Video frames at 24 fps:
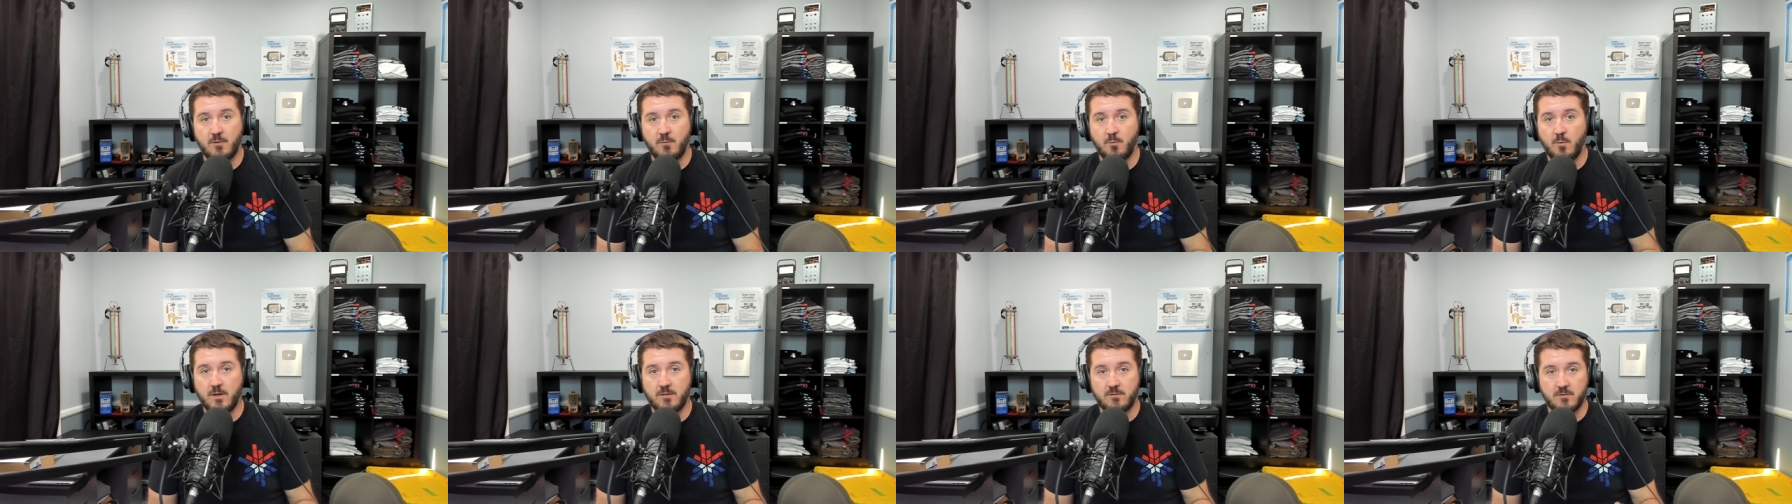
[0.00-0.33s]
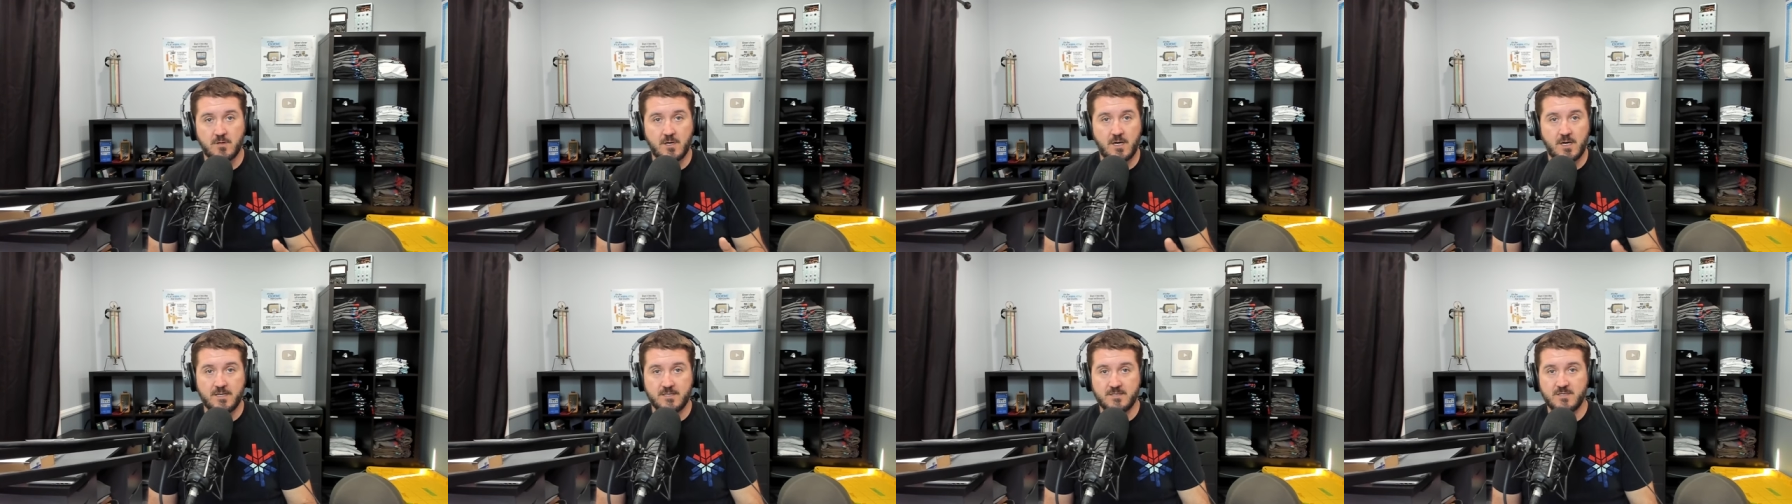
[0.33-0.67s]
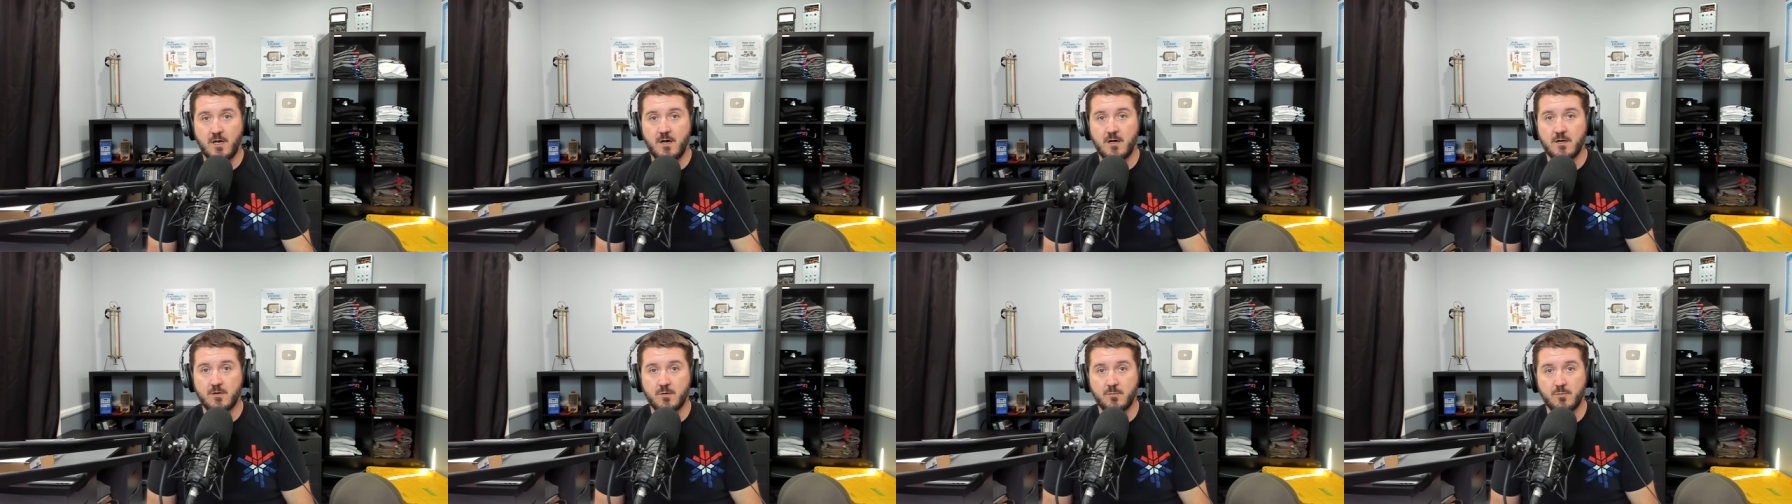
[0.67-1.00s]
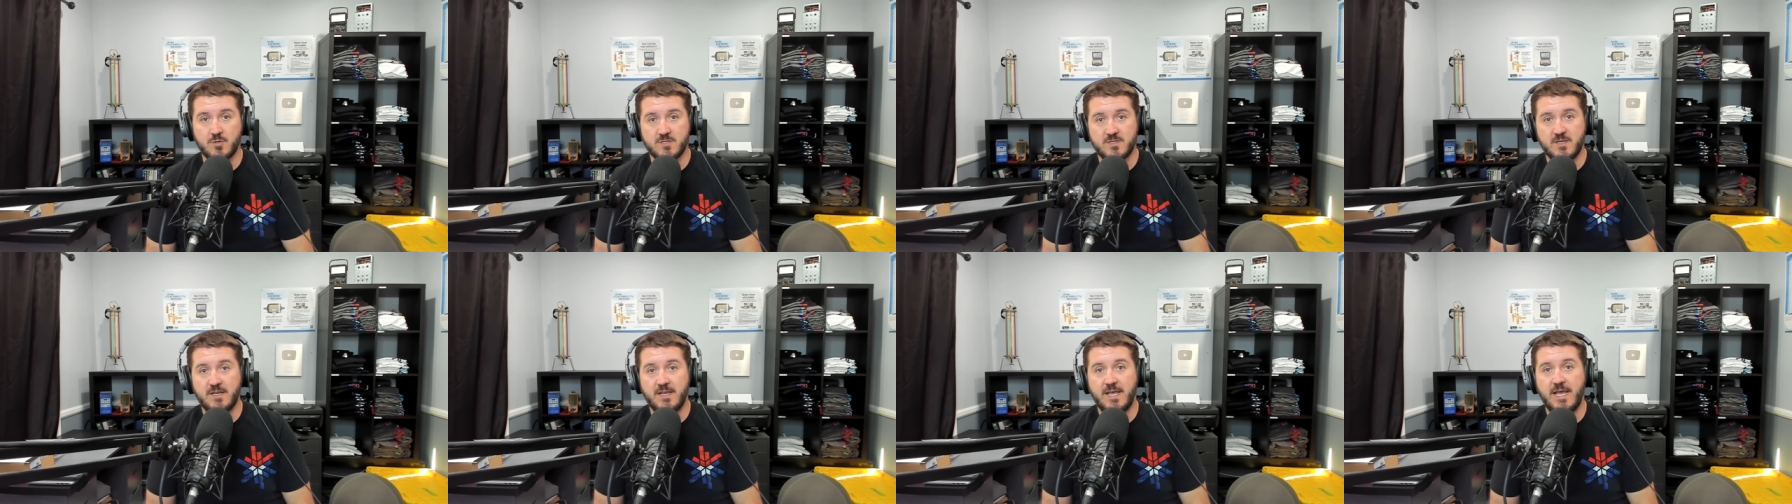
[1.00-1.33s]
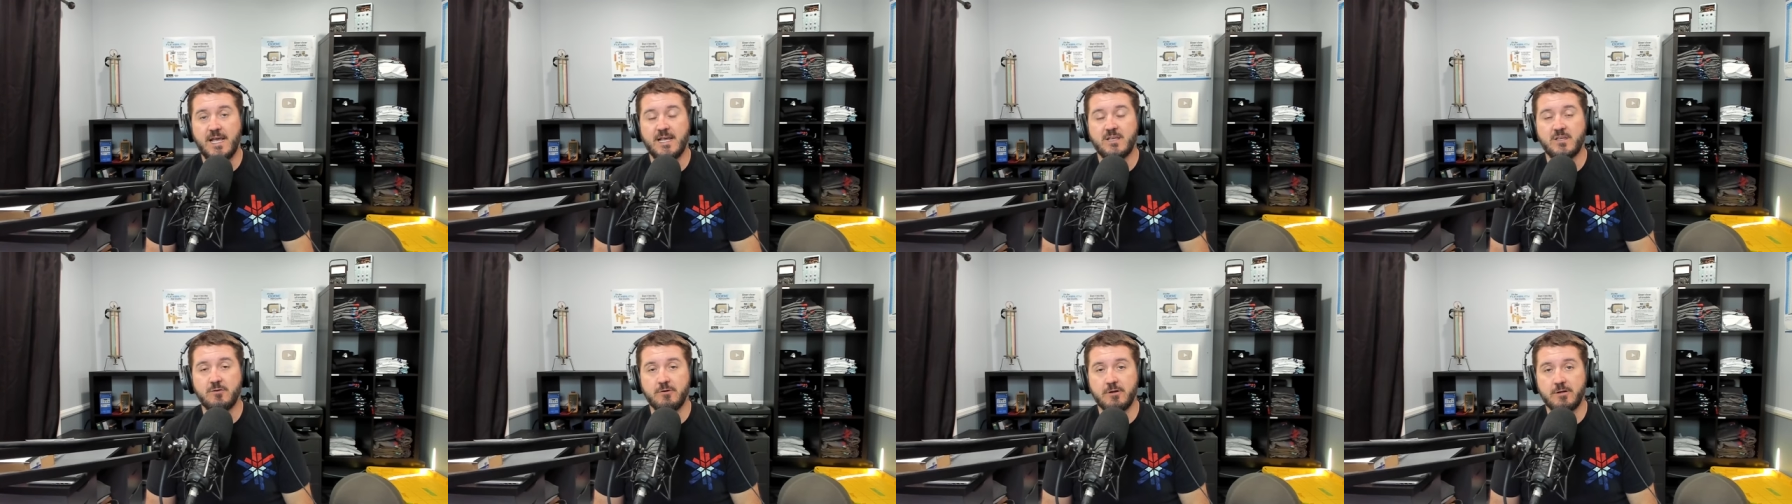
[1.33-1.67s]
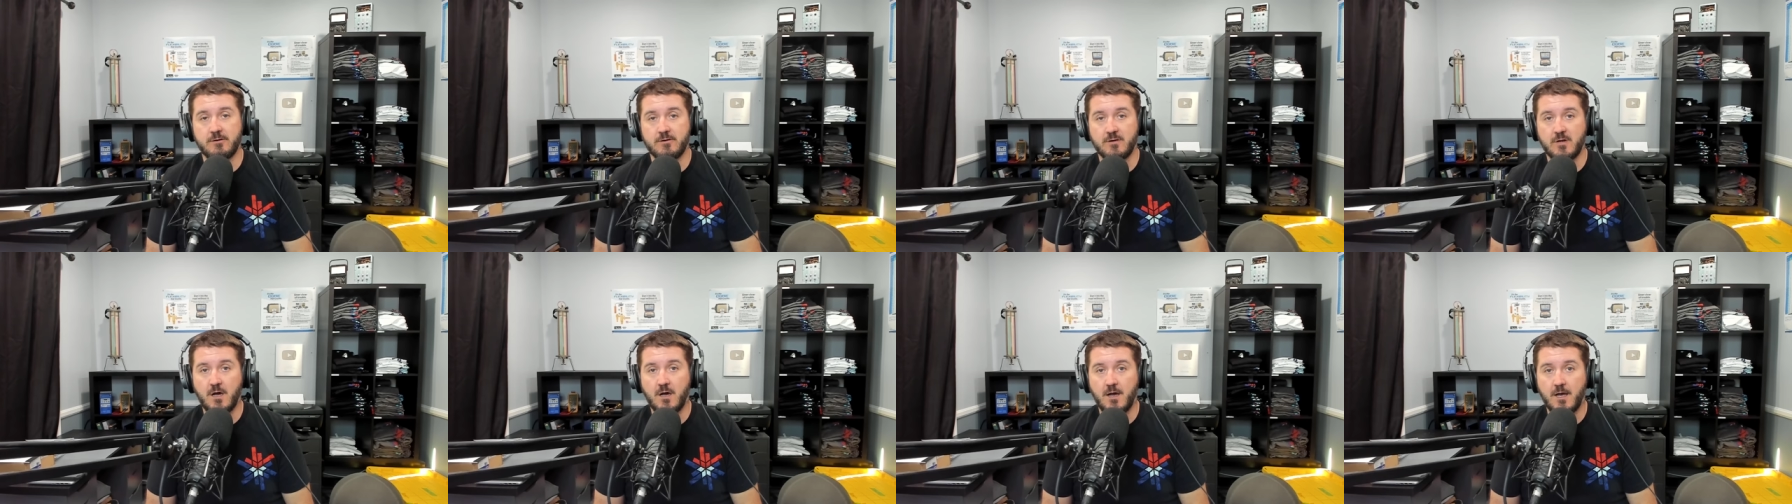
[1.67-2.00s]
whether or not it's one hundred percent accurate
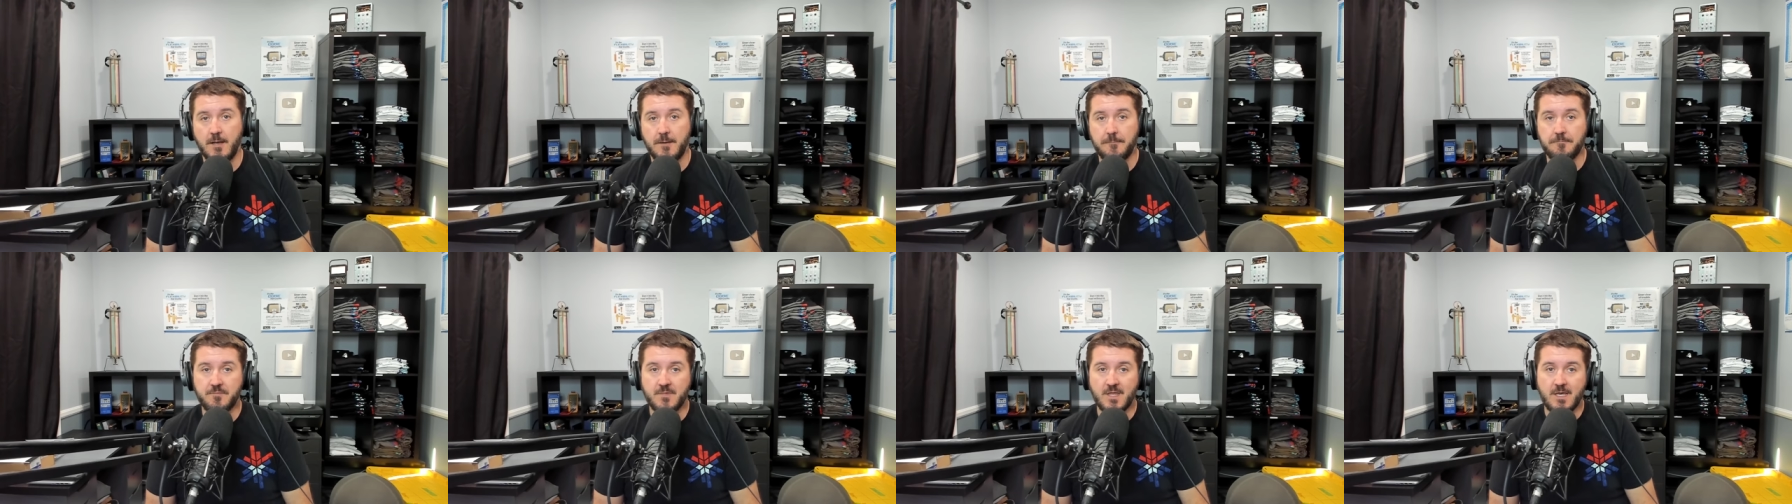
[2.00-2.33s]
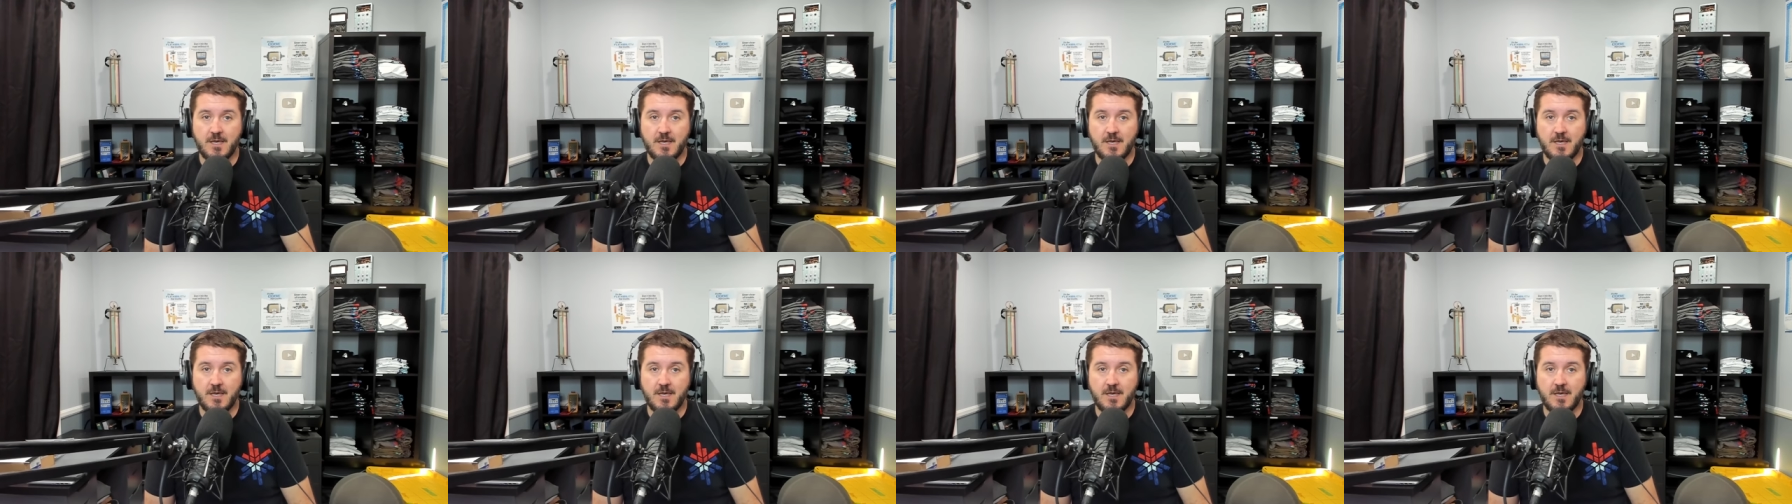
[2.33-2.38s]
or not.